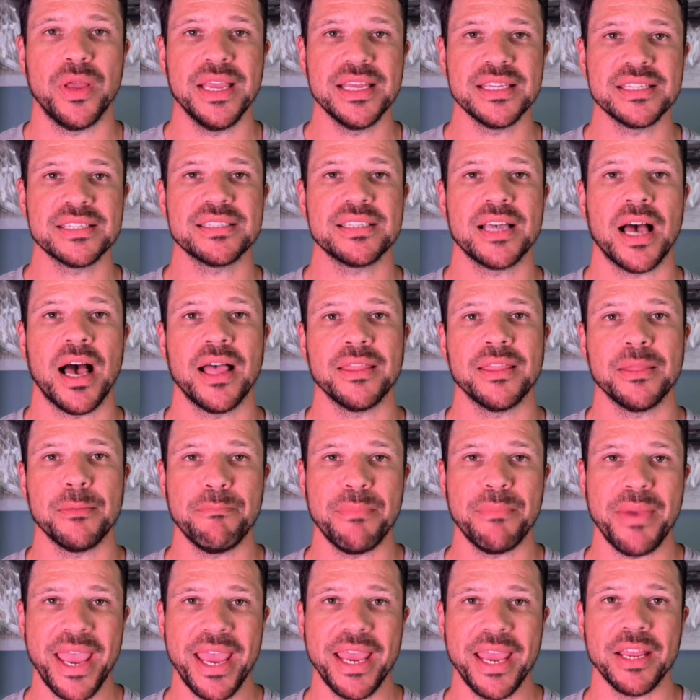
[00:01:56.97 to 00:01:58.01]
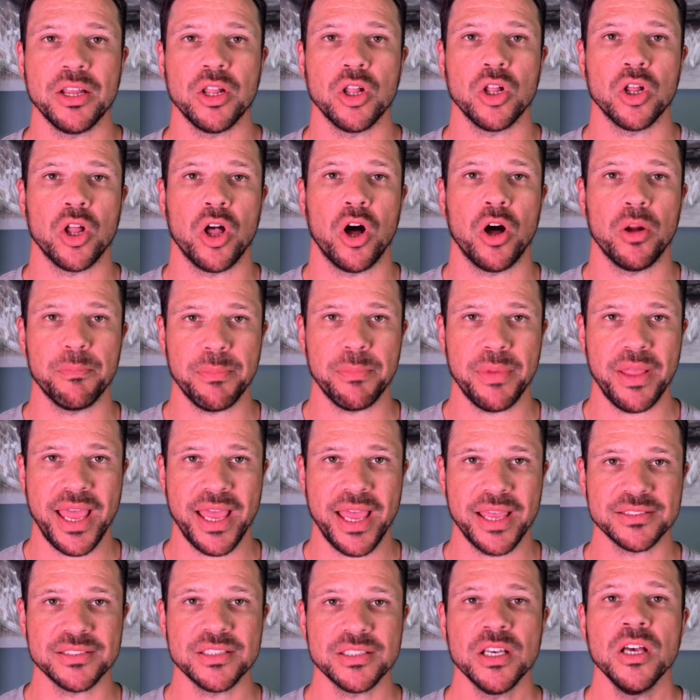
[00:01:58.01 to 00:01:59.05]
inside the paid Claude
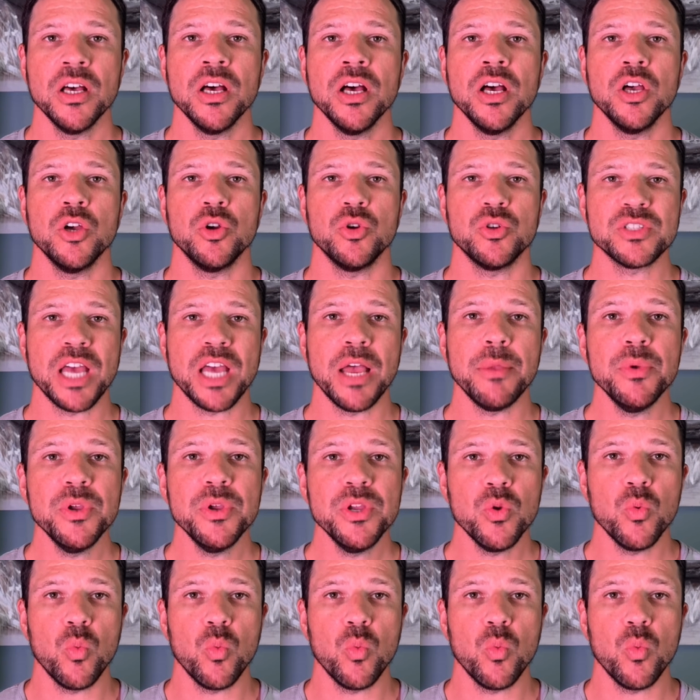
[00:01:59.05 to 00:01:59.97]
plans. You type what you